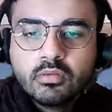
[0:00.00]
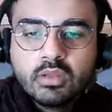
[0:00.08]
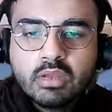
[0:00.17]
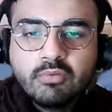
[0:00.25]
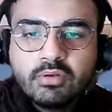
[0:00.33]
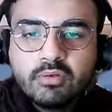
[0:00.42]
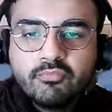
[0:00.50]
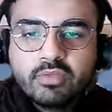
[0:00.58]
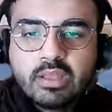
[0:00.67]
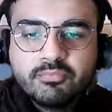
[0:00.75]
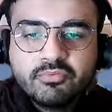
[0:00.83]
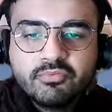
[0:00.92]
would love to
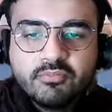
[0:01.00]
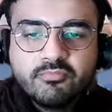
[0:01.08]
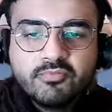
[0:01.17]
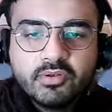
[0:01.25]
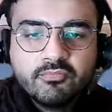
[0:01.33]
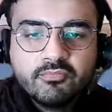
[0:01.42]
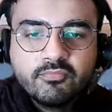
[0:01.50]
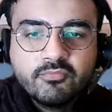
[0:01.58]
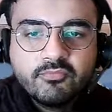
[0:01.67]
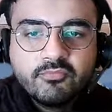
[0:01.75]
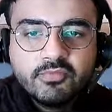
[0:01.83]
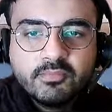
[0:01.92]
capture with my
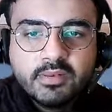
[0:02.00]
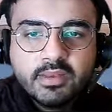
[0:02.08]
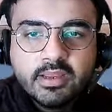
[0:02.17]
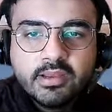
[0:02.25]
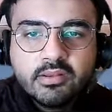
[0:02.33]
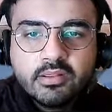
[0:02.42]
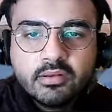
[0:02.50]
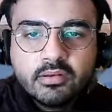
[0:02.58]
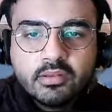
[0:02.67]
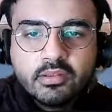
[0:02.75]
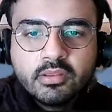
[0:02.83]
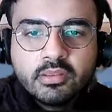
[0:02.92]
knight here.
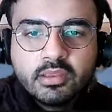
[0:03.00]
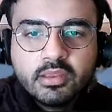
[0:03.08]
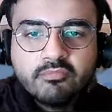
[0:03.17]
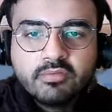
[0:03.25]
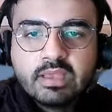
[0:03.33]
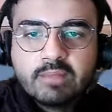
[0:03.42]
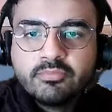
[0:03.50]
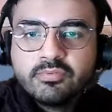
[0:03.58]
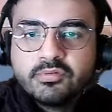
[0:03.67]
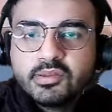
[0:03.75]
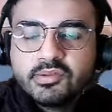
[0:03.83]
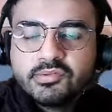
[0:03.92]
If he
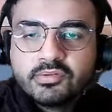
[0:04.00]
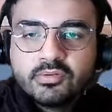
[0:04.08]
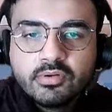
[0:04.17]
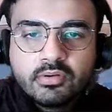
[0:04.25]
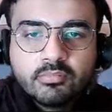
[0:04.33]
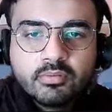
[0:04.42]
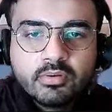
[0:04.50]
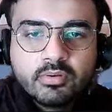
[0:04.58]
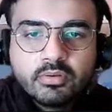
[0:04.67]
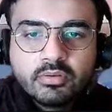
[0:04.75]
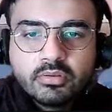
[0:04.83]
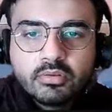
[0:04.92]
captures, that's good because